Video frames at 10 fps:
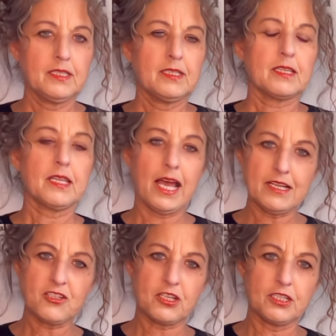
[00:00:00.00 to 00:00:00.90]

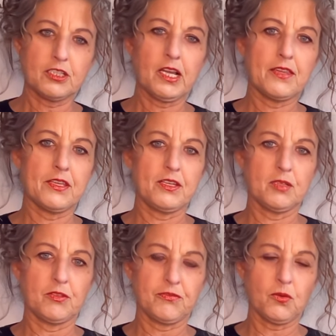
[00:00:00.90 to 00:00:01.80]
Last year and the year
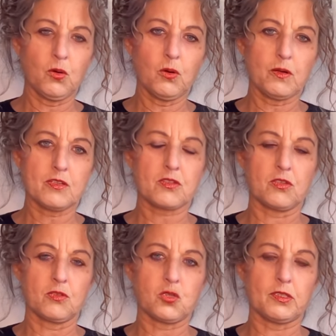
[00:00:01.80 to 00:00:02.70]
before,
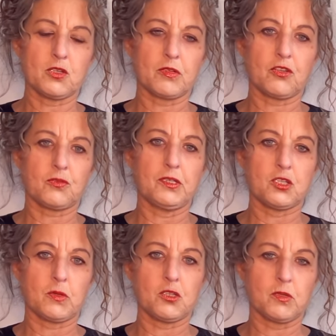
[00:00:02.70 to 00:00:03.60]
so 2023 and
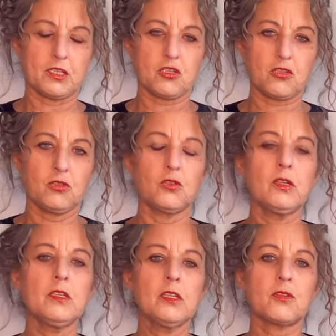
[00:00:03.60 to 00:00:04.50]
2022,
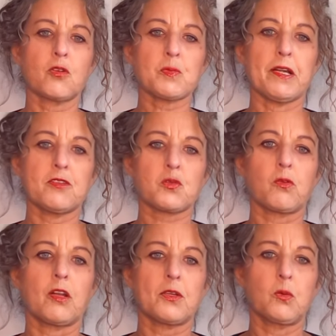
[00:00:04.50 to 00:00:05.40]
those prices were
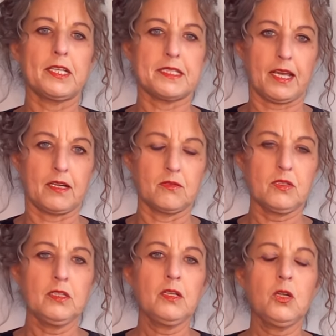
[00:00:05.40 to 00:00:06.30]
on their way down,
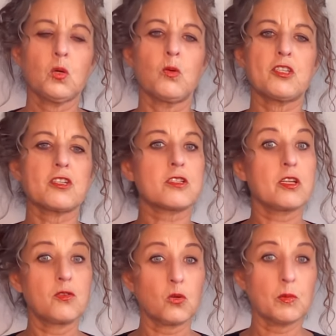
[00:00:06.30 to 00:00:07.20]
which is the
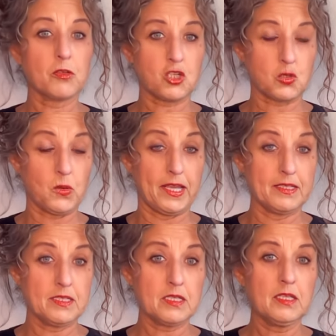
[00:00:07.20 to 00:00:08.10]
normal
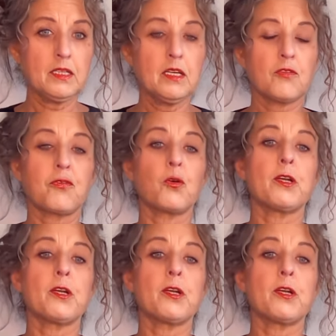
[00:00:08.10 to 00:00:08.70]
trend for